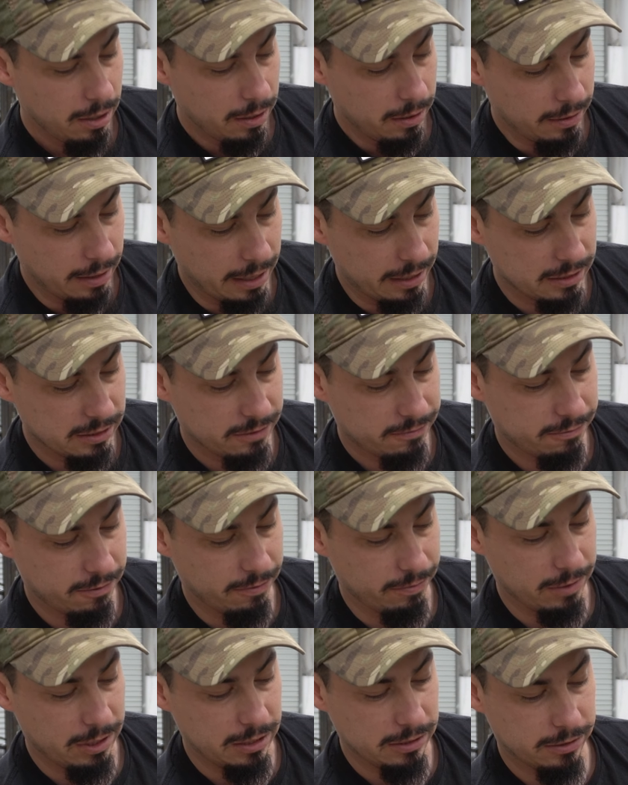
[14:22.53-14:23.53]
That is
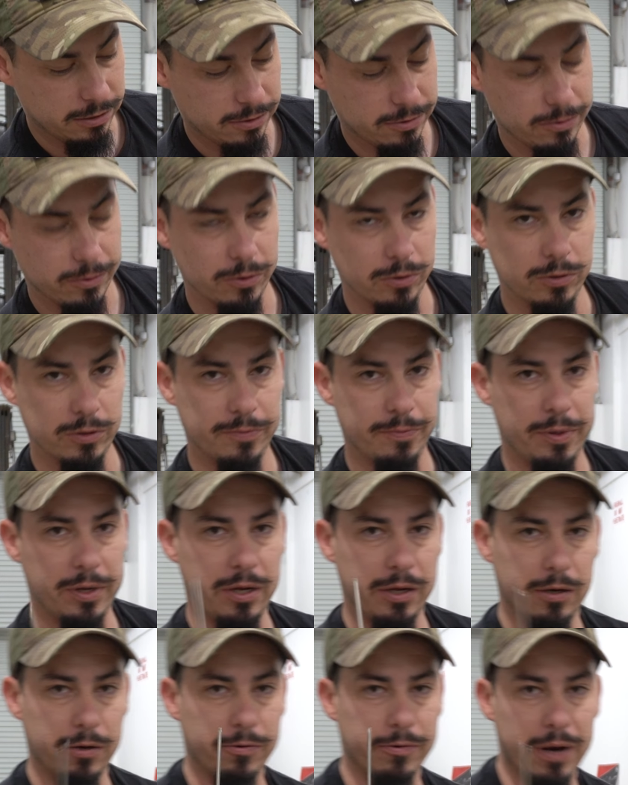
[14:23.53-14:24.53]
from these screws
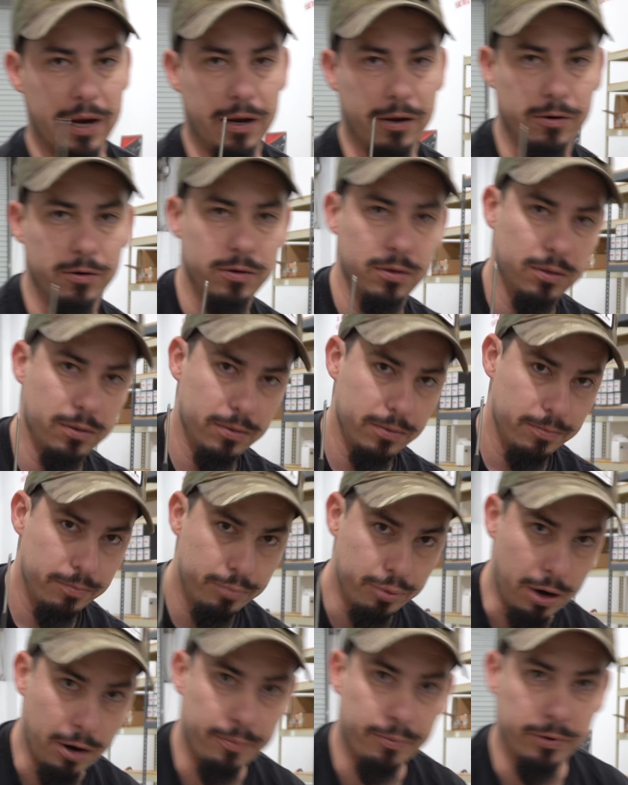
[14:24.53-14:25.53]
being ground
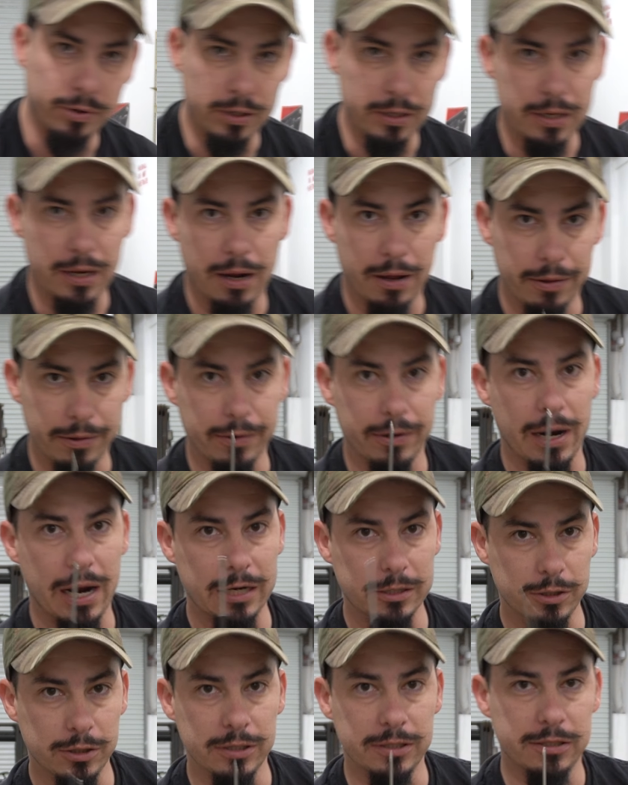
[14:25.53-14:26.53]
properly how they're
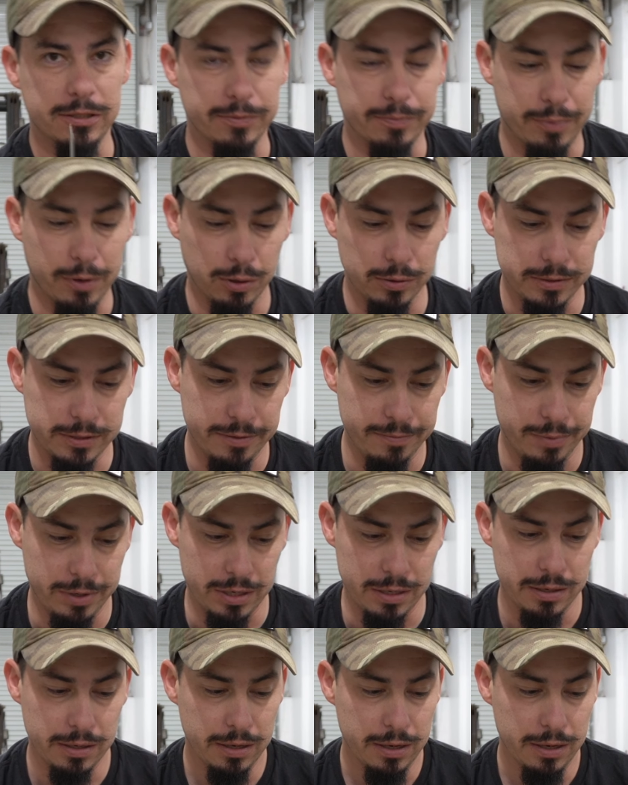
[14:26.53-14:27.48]
actually supposed to be.